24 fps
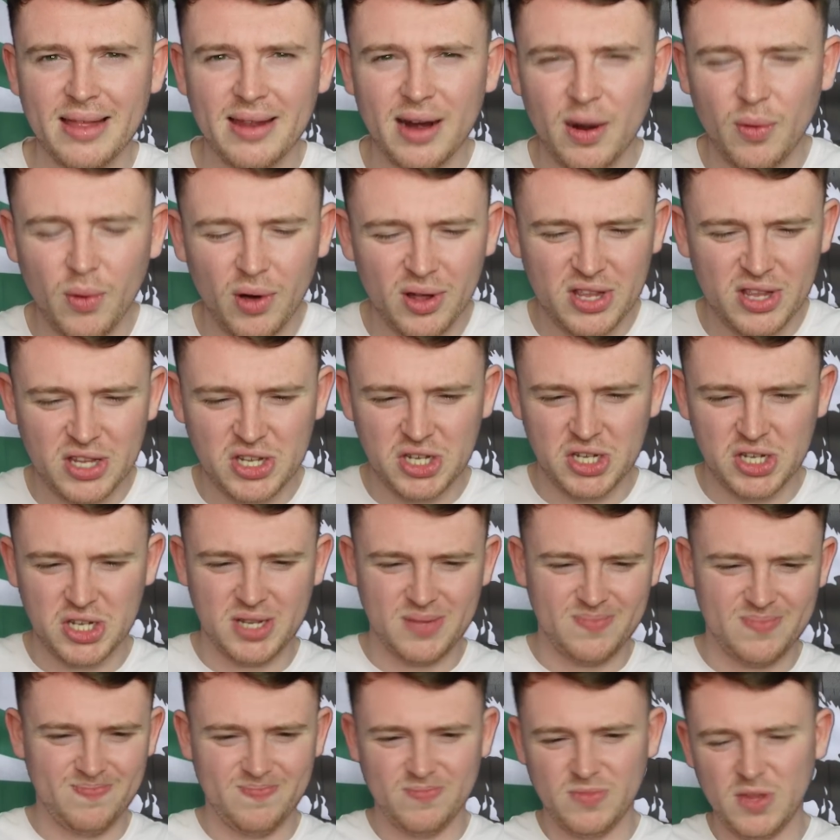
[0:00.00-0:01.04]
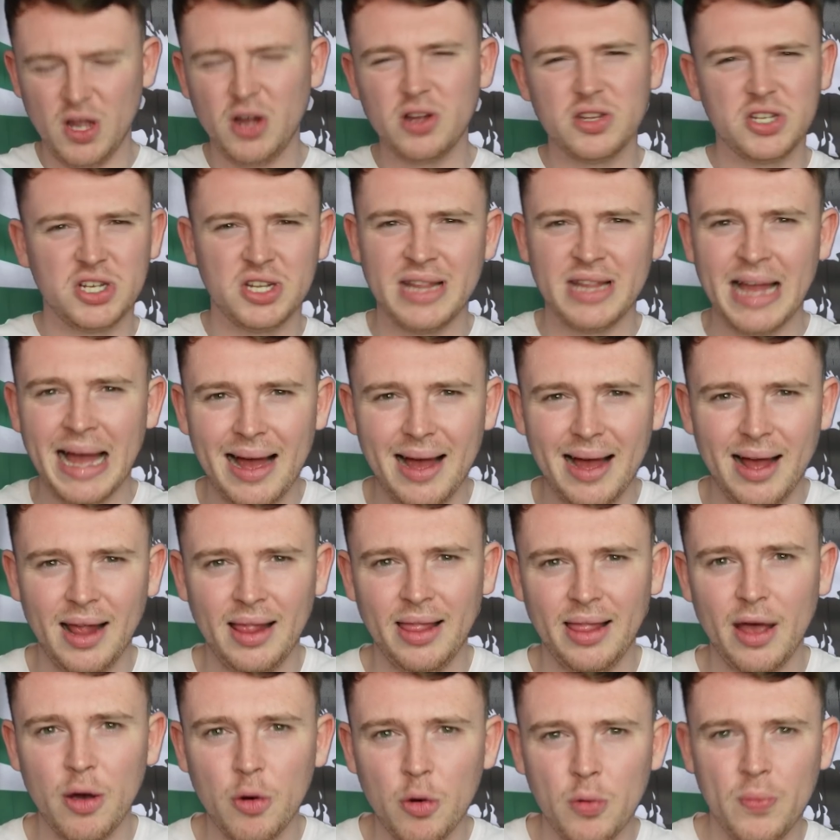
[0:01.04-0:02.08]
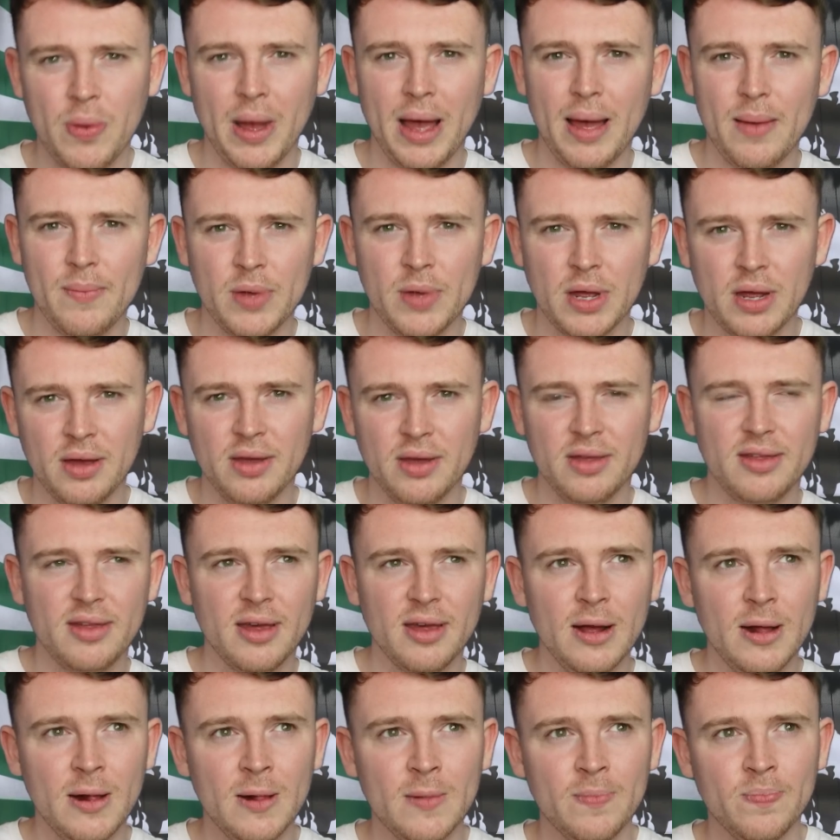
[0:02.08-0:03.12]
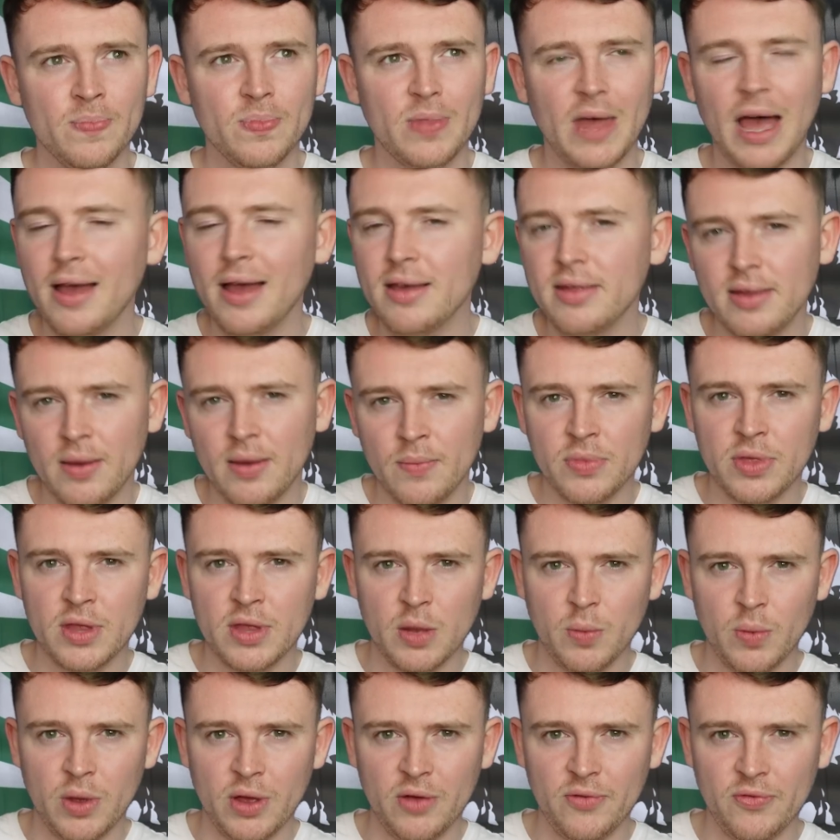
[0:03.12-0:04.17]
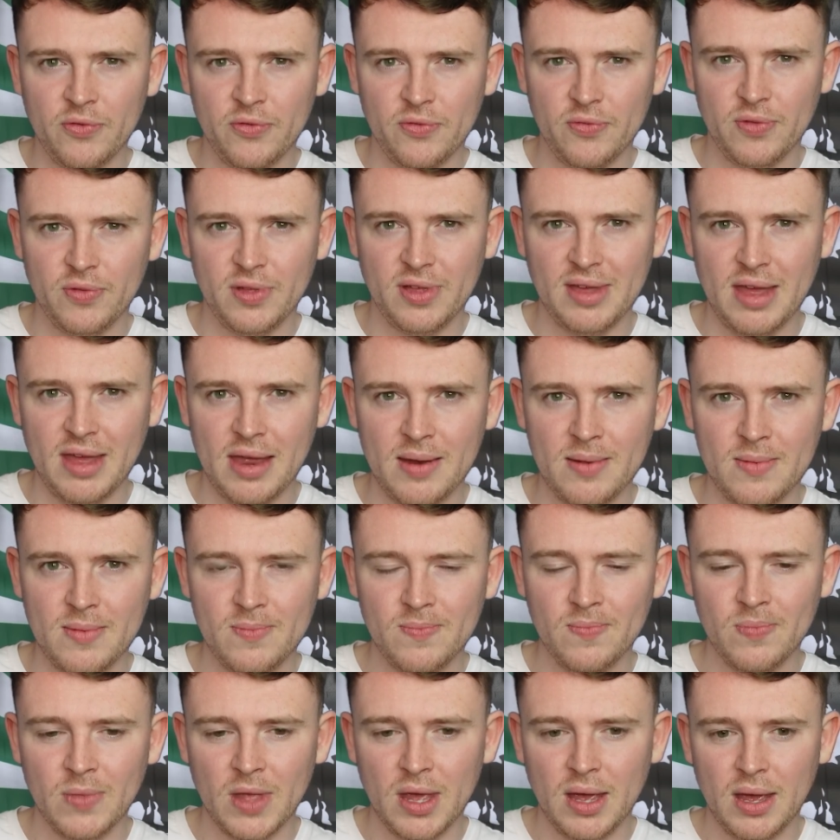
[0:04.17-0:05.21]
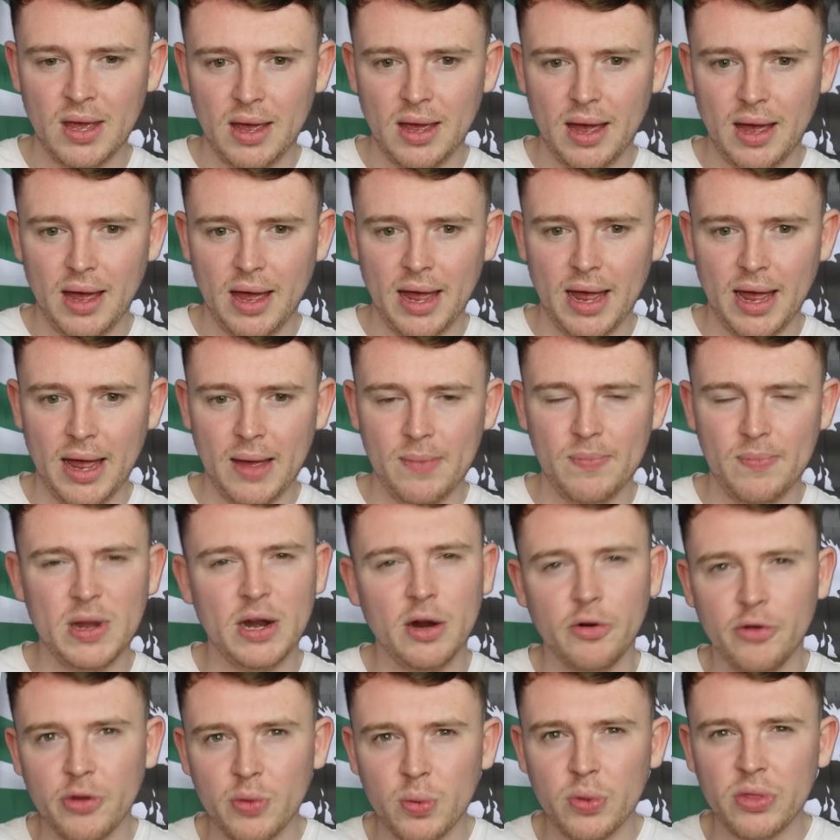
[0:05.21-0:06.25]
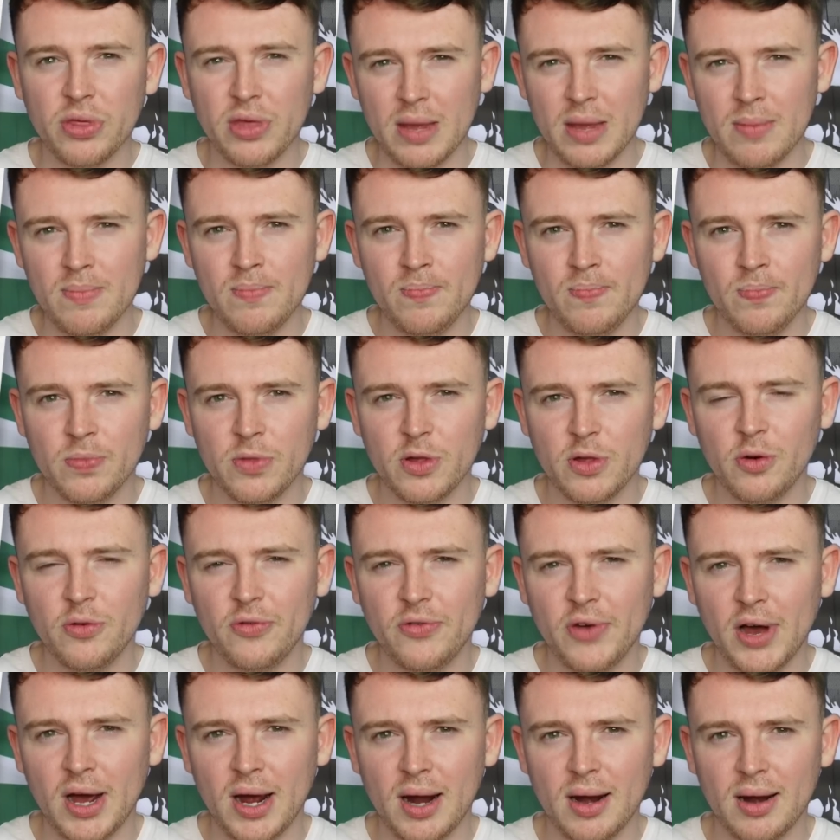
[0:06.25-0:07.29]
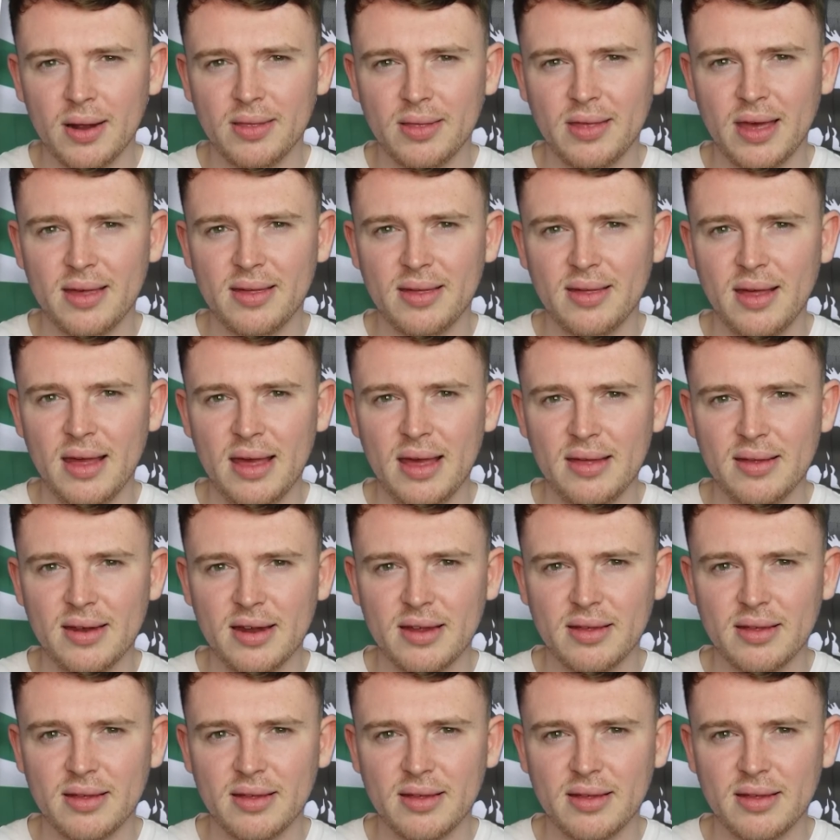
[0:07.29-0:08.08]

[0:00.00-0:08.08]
And I wanted to just touch on that a little bit because that is something that we've seen been a real theme so far this season.